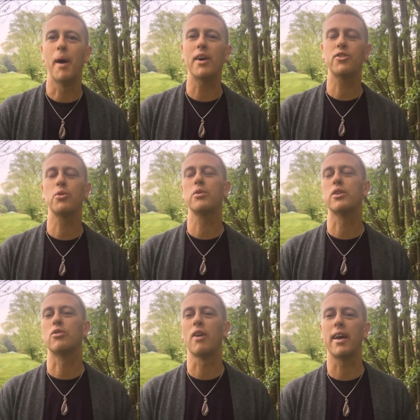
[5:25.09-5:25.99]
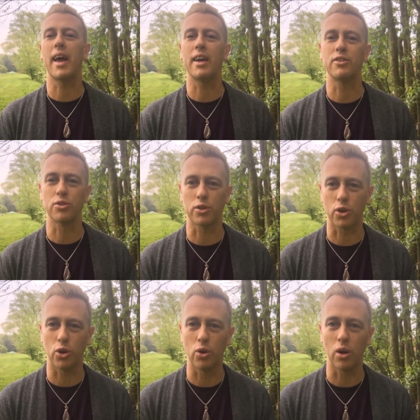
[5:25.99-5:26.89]
But she was a great angel to
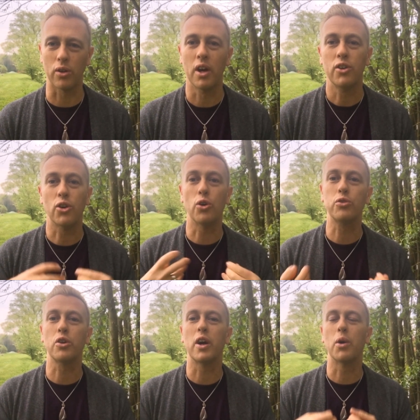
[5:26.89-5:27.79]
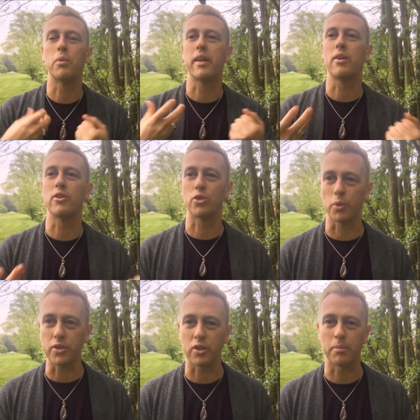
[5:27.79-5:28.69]
call on to also help with our
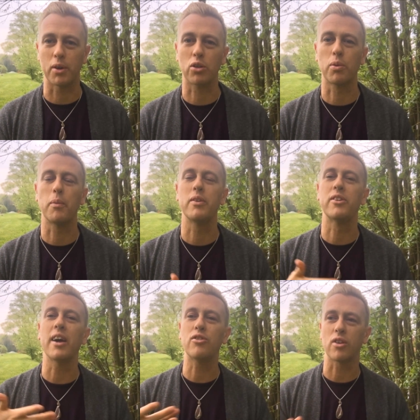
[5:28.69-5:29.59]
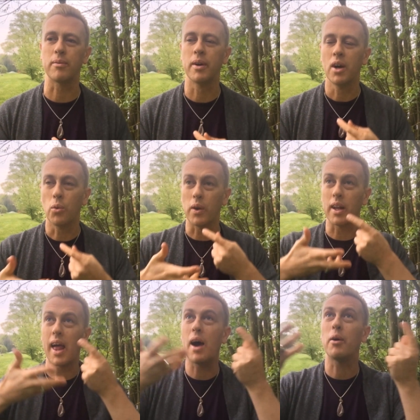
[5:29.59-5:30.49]
intuition because when we daydream, we
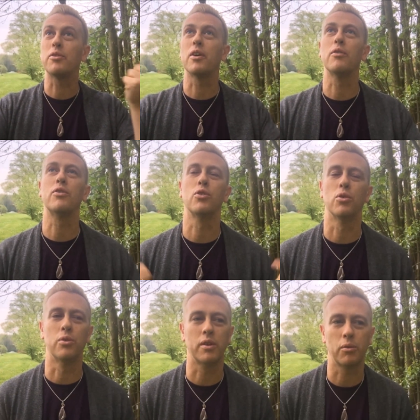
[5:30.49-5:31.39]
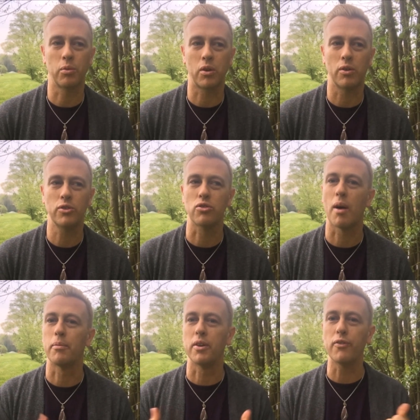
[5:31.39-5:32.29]
allow ourselves to conjure
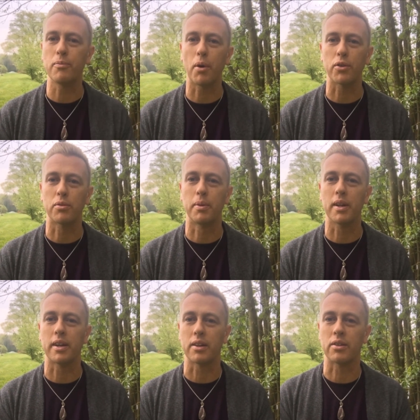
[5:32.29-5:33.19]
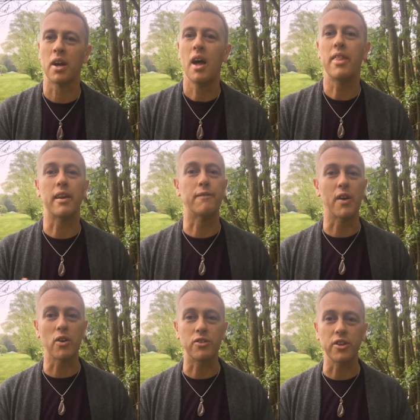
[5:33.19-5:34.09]
up different possibilities that are
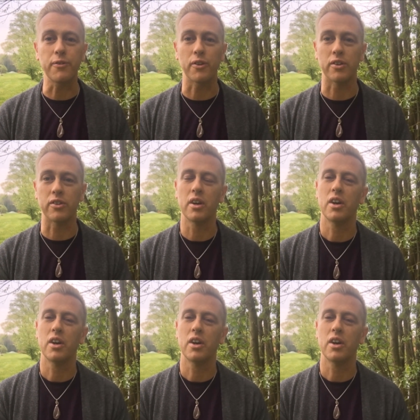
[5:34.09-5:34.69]
very different